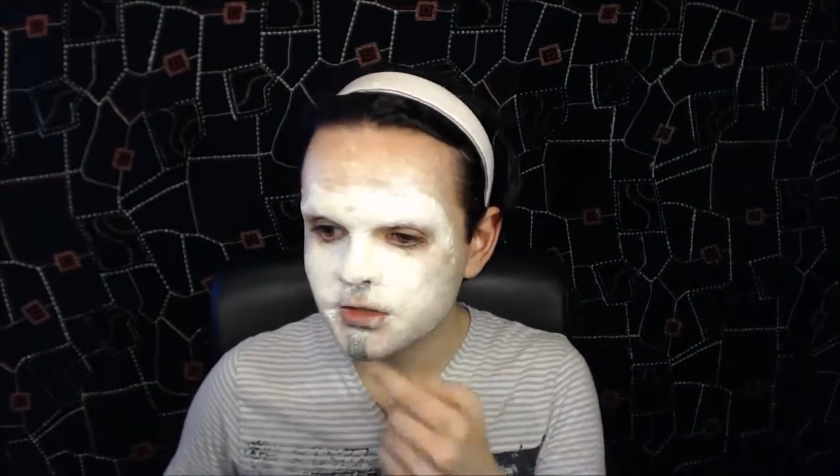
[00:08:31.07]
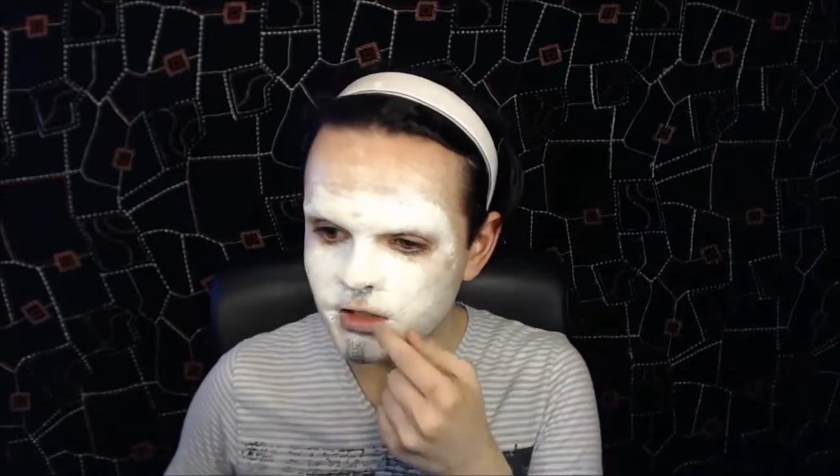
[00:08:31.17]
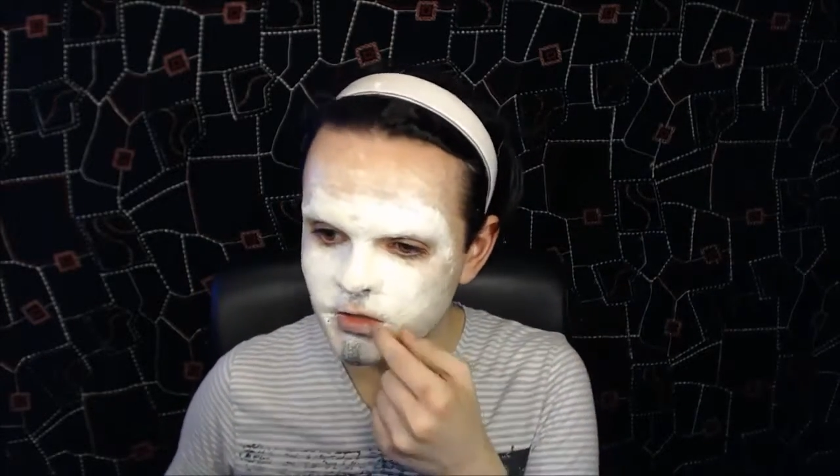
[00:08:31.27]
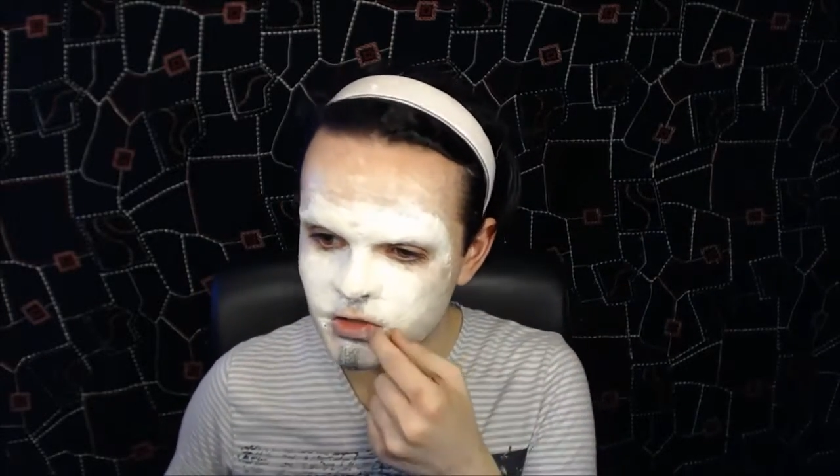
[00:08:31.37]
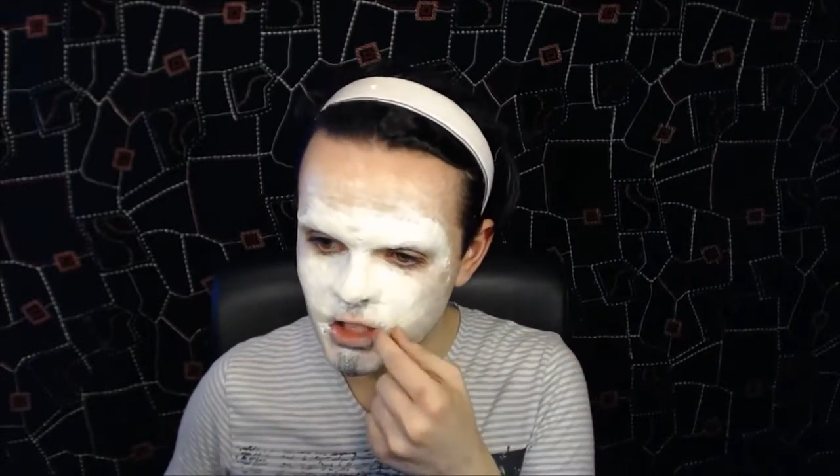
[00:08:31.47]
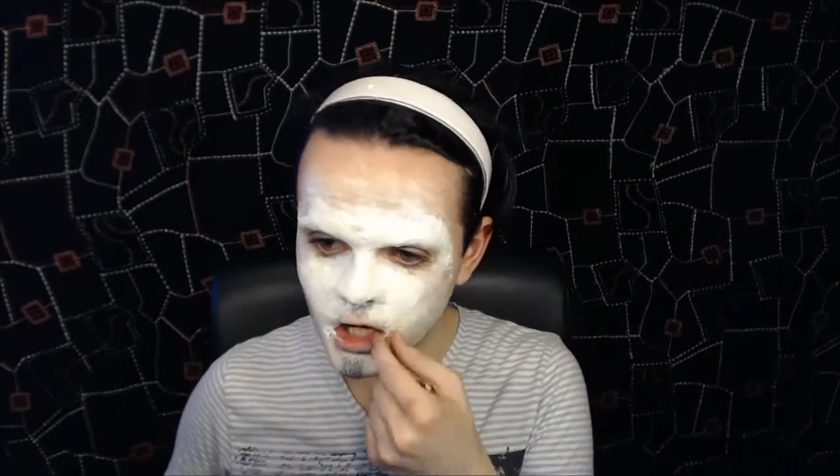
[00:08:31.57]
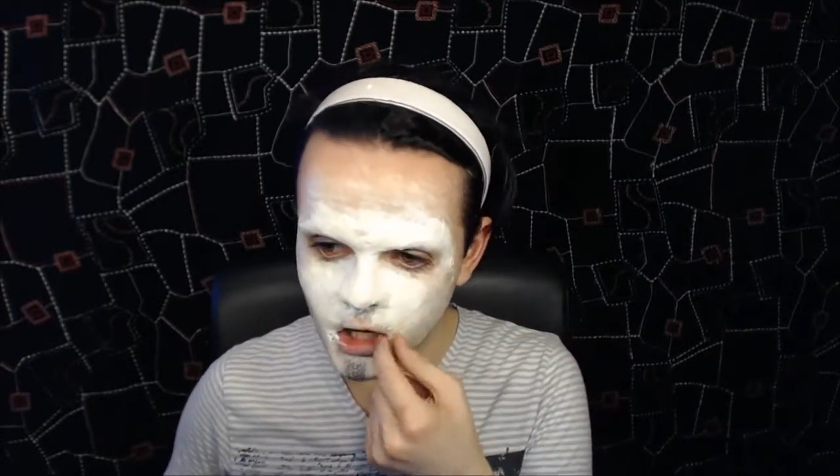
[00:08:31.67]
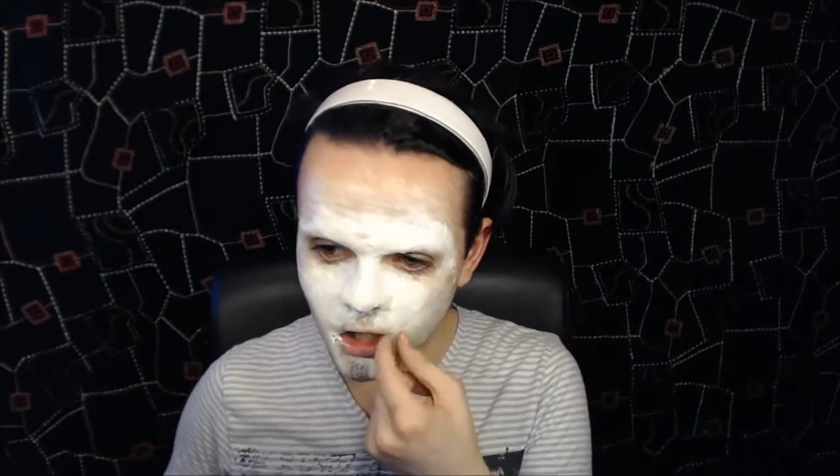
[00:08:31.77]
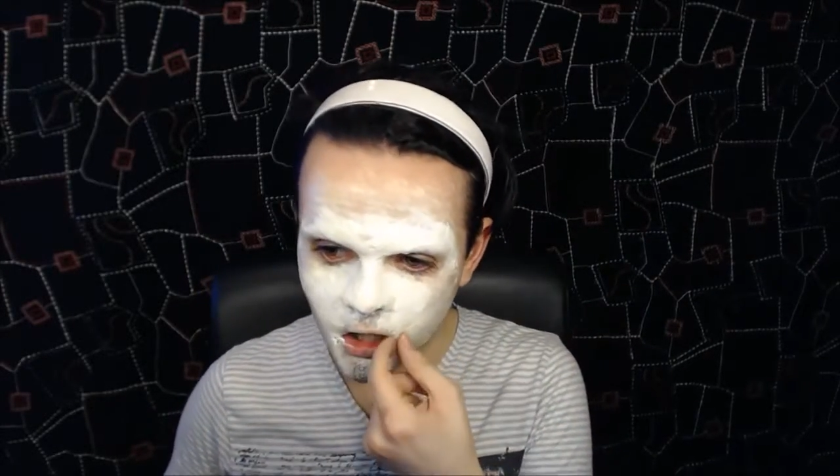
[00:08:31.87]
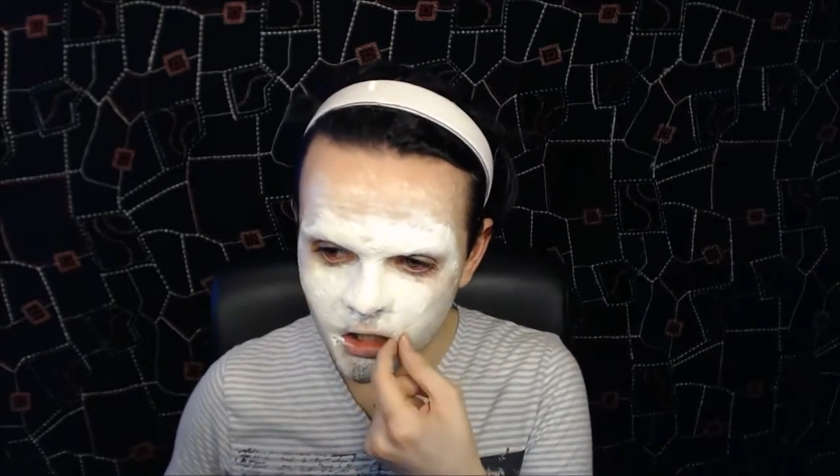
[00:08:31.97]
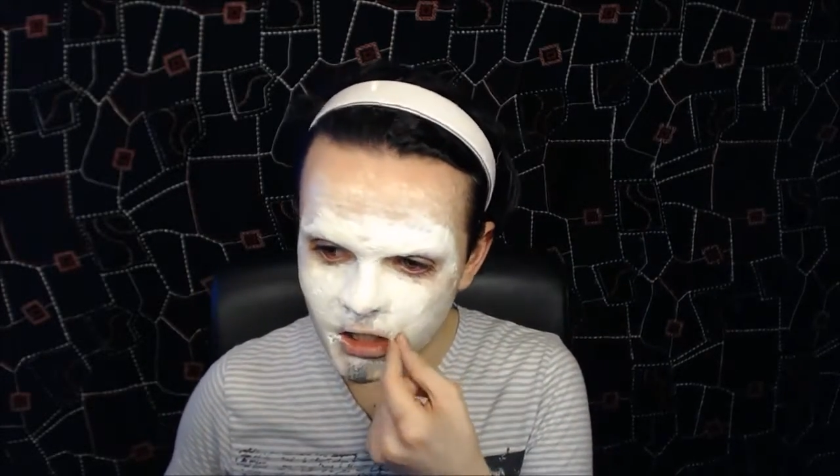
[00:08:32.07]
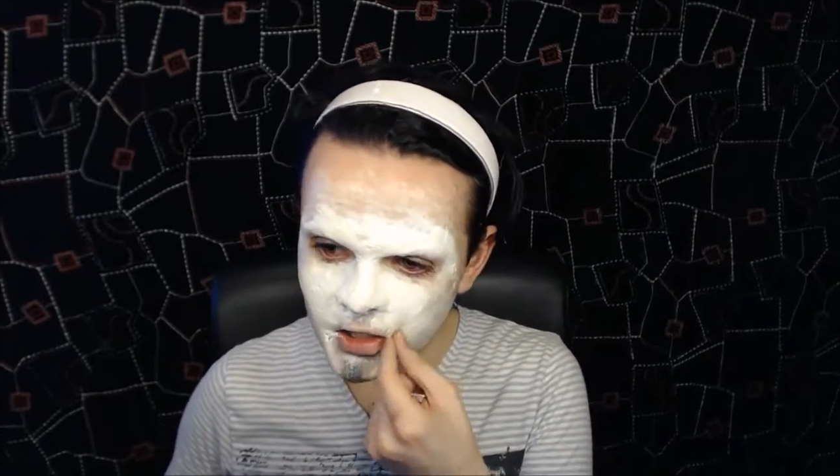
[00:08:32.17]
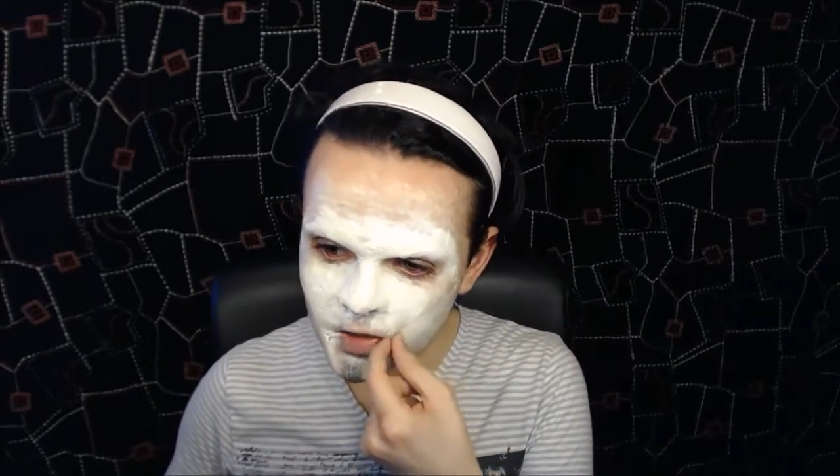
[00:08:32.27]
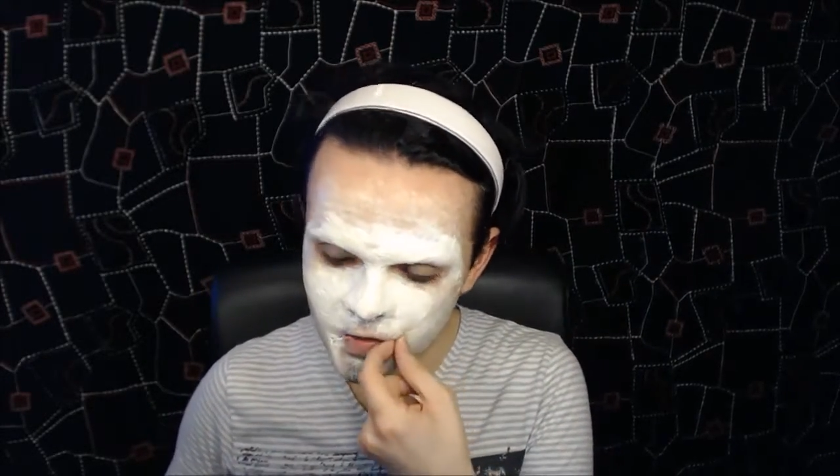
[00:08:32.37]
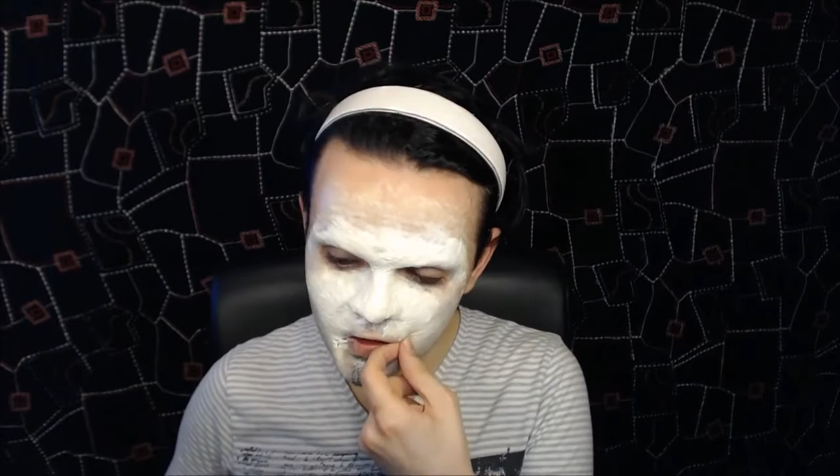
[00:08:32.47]
So just
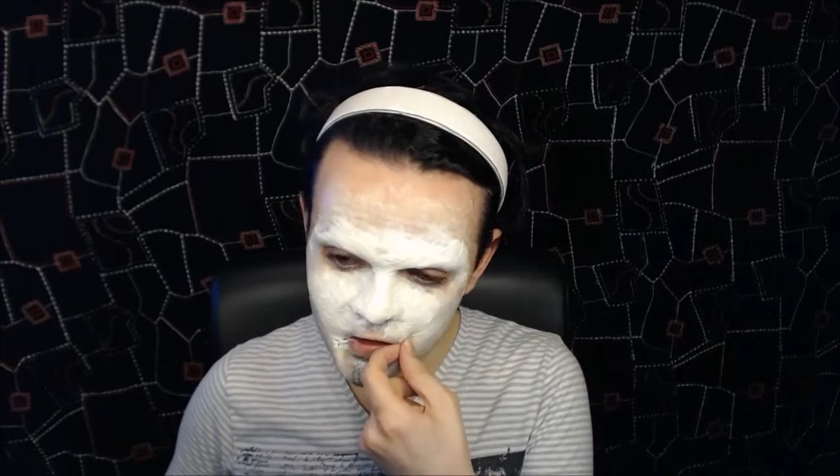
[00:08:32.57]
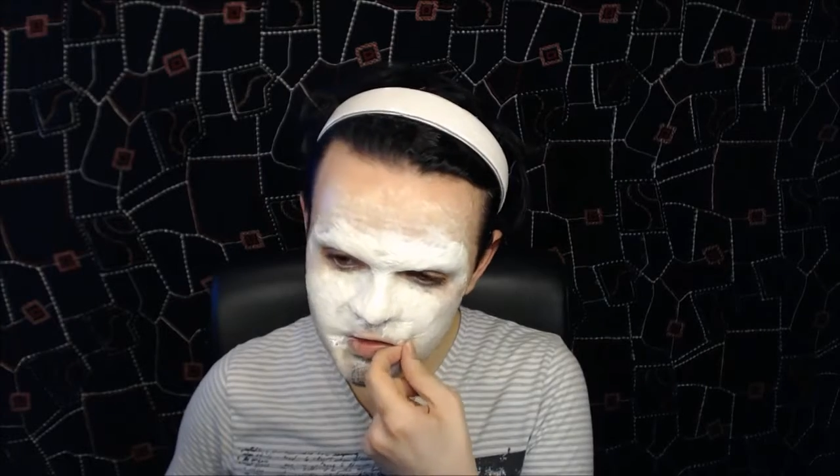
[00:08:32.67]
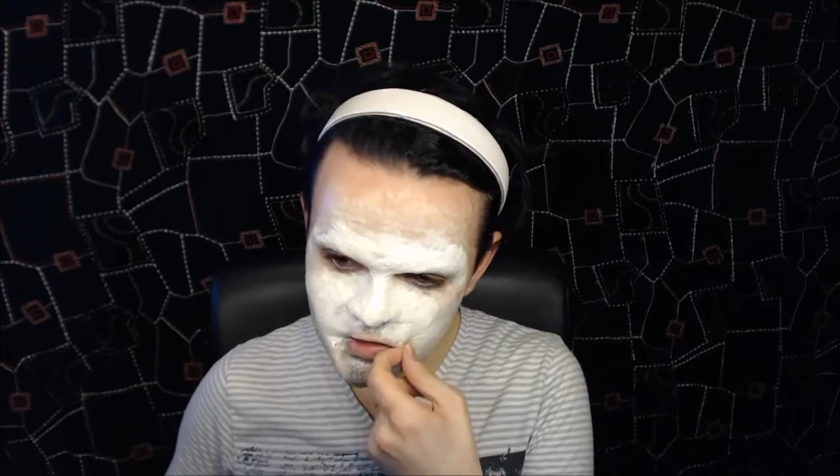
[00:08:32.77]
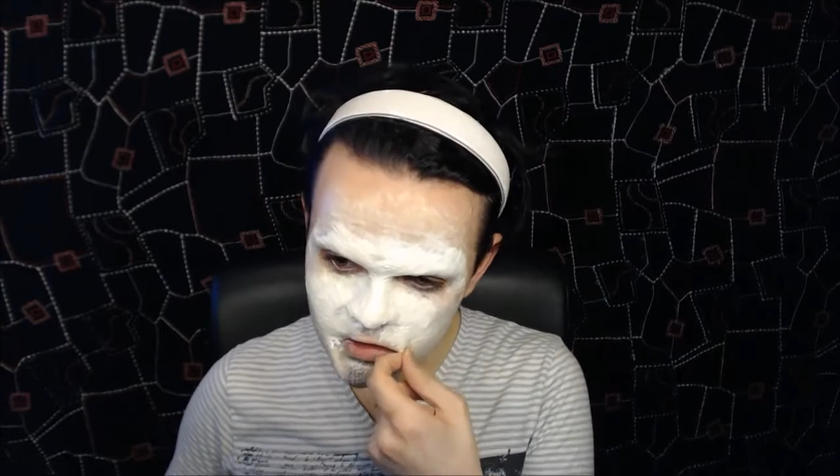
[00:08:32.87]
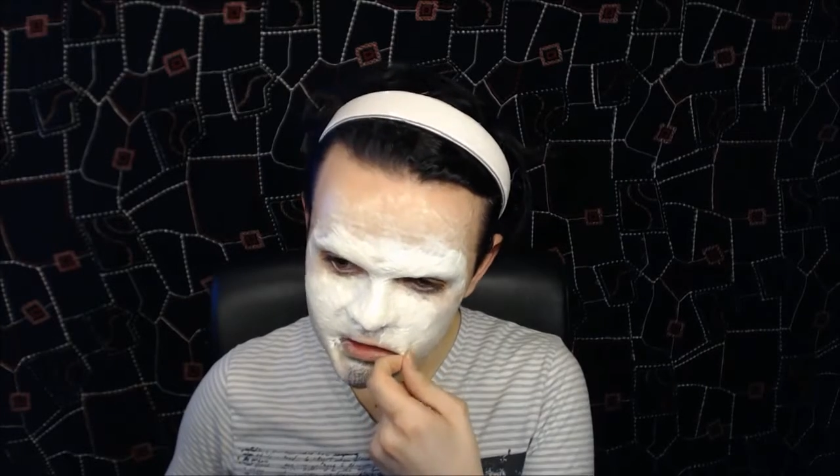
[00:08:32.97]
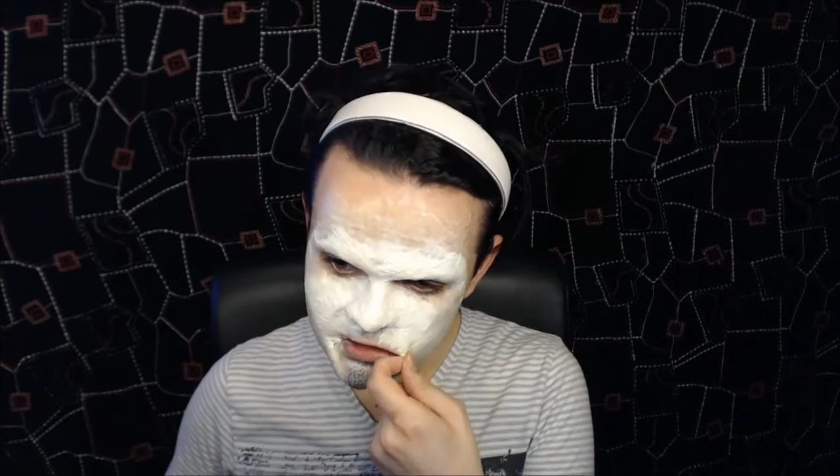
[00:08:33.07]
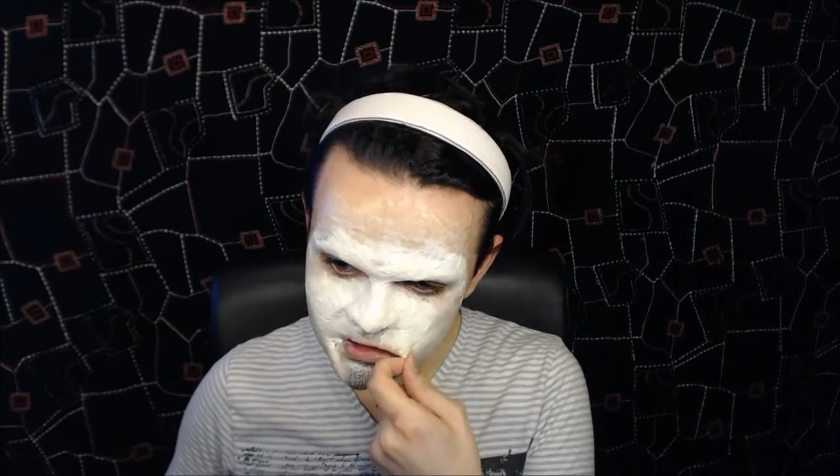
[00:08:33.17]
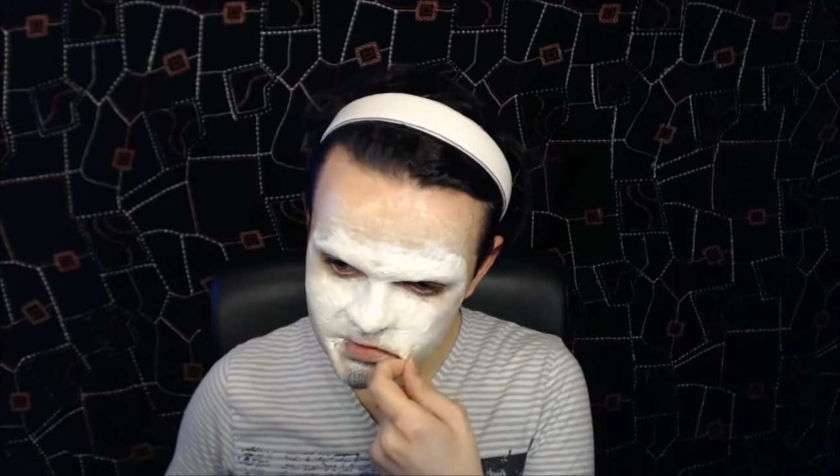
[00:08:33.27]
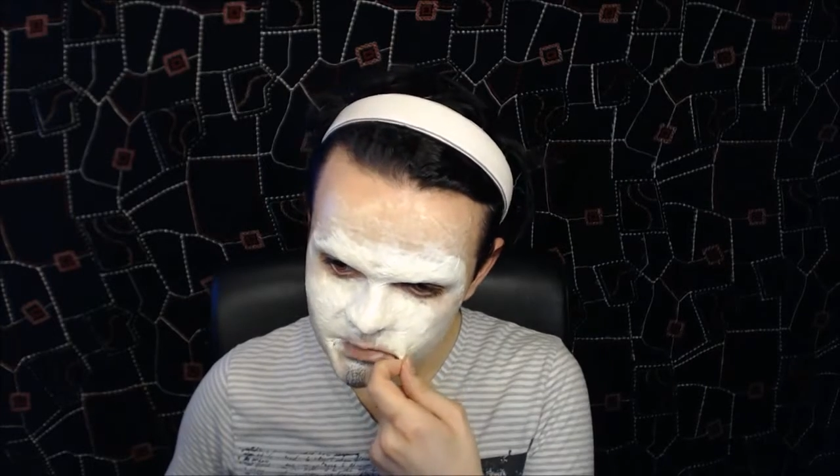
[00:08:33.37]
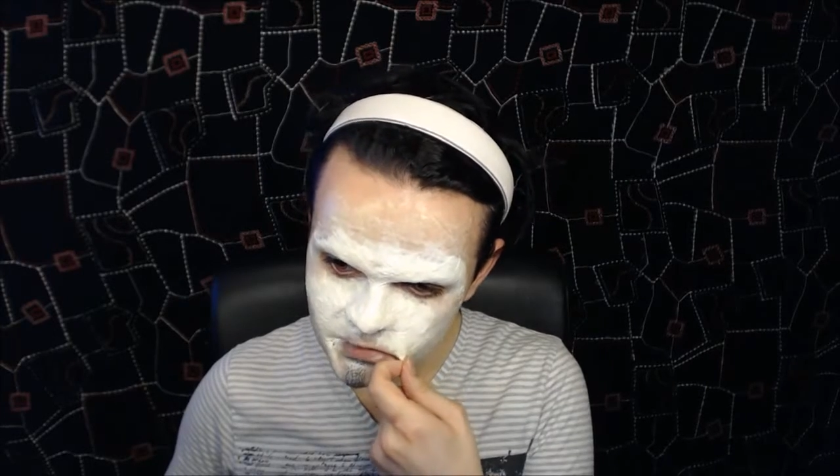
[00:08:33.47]
take the edge of the latex,